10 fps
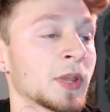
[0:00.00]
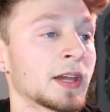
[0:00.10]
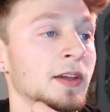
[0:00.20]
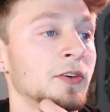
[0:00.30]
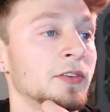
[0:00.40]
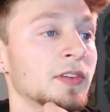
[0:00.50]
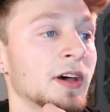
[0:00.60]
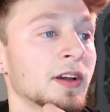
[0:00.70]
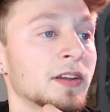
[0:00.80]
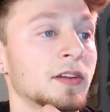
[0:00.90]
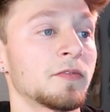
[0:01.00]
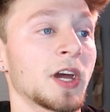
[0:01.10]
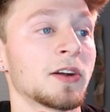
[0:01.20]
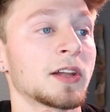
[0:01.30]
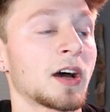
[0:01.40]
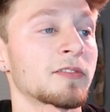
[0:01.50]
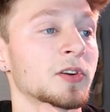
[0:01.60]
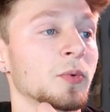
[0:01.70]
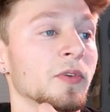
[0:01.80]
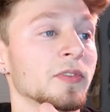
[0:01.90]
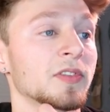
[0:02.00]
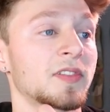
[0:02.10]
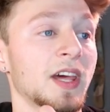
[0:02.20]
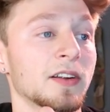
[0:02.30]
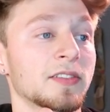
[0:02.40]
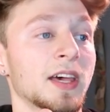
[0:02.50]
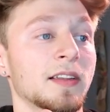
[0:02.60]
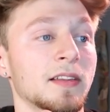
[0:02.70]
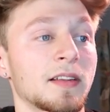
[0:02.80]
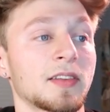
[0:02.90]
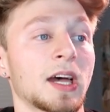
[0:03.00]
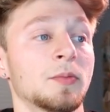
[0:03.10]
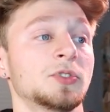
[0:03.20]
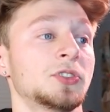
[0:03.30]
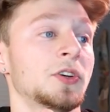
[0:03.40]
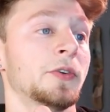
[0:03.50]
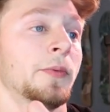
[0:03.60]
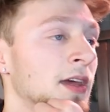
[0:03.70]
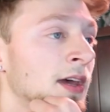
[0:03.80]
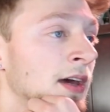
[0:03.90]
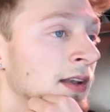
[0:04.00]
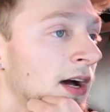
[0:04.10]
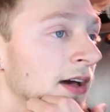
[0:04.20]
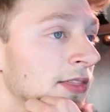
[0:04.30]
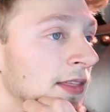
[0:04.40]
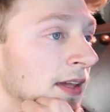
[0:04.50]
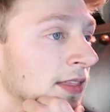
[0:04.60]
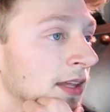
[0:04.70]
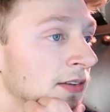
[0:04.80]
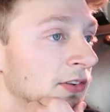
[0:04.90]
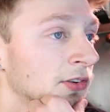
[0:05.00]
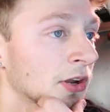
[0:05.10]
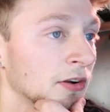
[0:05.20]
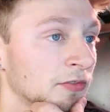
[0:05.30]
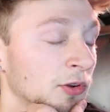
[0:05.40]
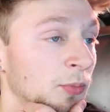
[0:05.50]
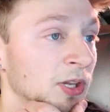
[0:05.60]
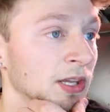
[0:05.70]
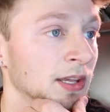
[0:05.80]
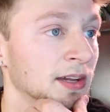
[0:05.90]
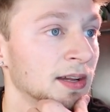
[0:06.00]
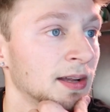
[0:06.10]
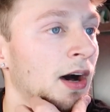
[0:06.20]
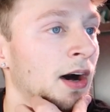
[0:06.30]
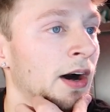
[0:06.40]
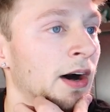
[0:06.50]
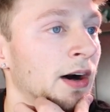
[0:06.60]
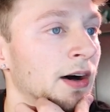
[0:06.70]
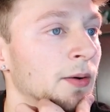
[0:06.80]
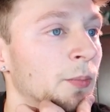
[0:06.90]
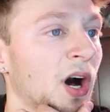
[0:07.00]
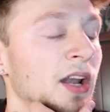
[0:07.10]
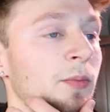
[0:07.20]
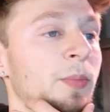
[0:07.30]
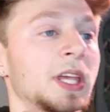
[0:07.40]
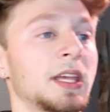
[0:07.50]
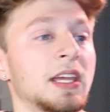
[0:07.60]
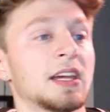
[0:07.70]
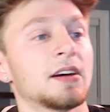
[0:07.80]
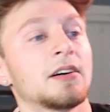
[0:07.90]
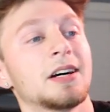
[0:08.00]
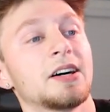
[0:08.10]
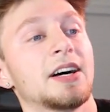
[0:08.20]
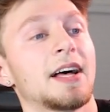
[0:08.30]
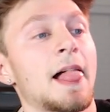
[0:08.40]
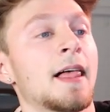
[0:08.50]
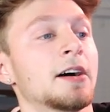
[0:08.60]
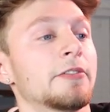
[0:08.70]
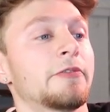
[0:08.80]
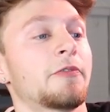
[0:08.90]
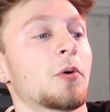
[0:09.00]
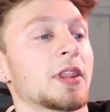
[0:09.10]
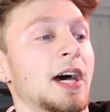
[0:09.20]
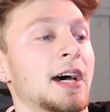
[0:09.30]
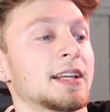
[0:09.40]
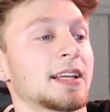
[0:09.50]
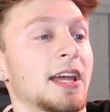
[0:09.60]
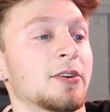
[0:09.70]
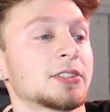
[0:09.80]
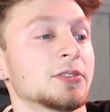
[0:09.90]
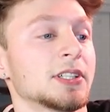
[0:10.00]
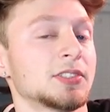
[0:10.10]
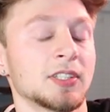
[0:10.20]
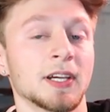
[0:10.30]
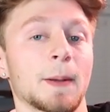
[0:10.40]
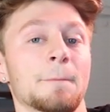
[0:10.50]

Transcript: Like it was a very comfortable stair set type shoe. And I think they deserve to be bottom B for that characteristic.